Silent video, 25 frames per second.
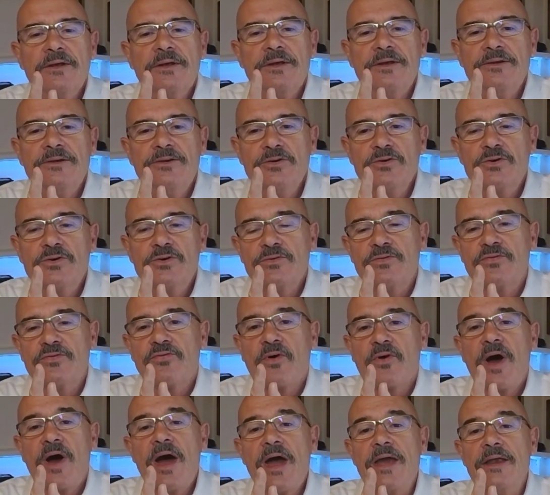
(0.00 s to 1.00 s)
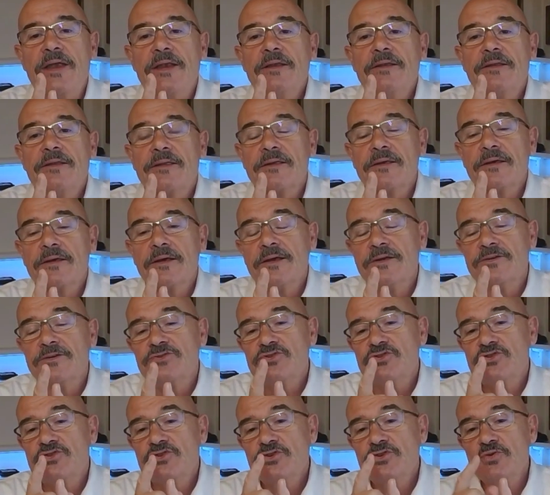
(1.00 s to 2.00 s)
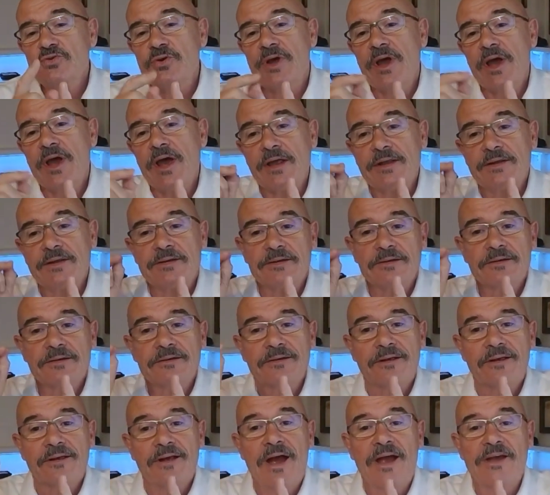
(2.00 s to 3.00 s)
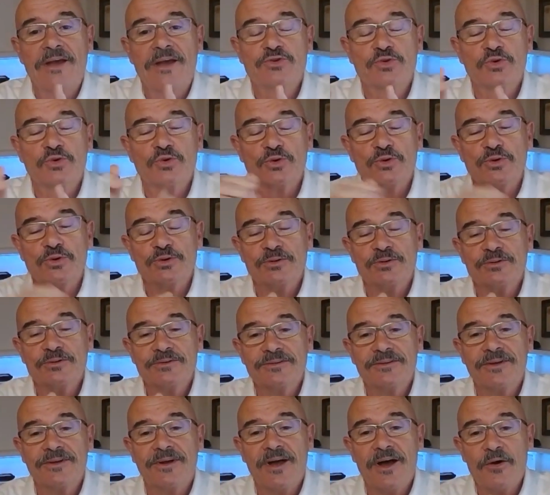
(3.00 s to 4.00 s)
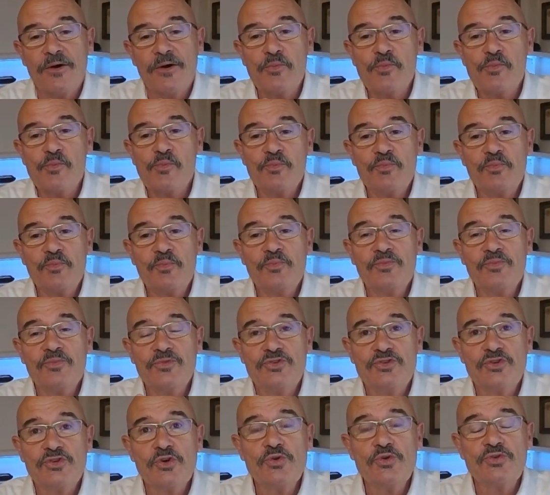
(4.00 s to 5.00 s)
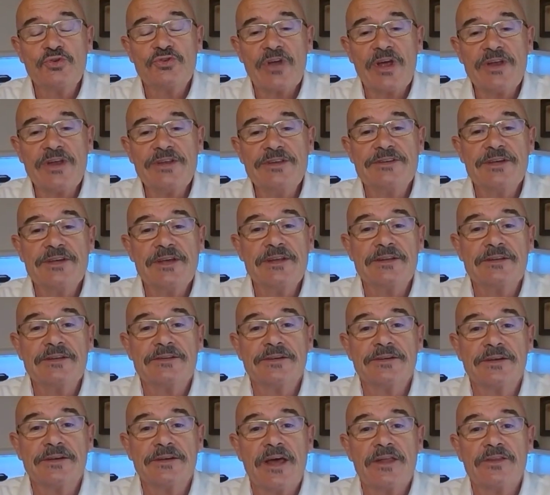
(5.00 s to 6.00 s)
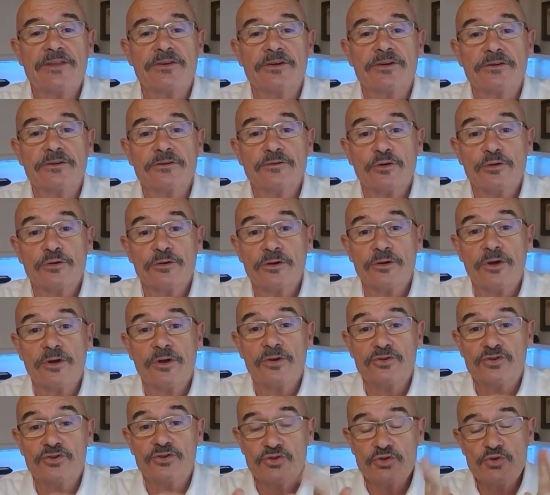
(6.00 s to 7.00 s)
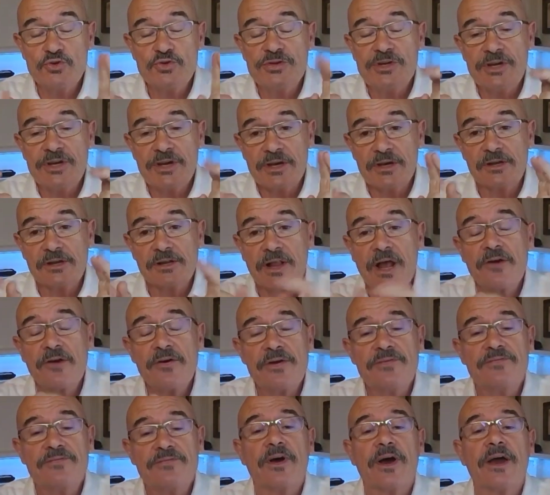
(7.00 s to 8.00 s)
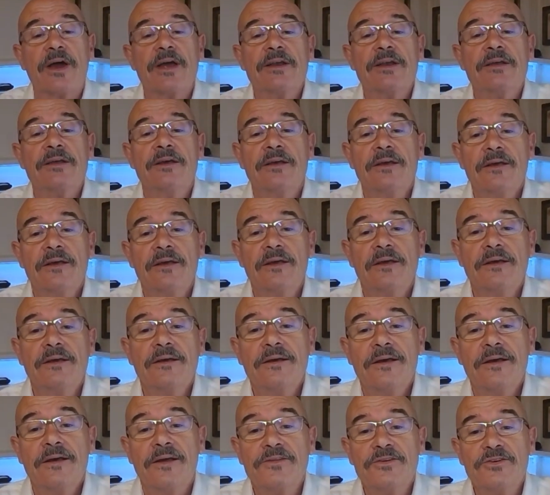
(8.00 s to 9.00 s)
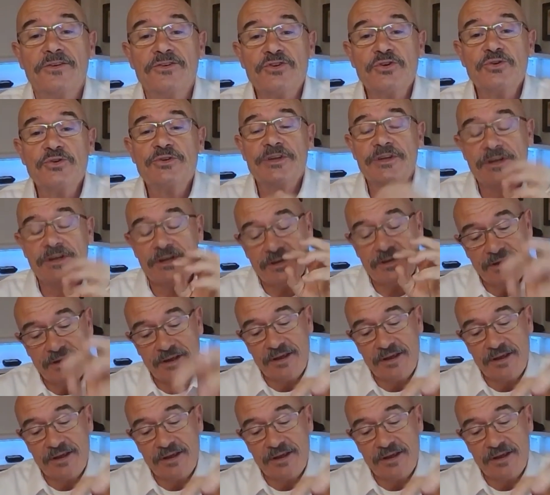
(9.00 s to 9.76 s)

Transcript: you could find that as you get actual shoe sent in to get the duty clarified at the duty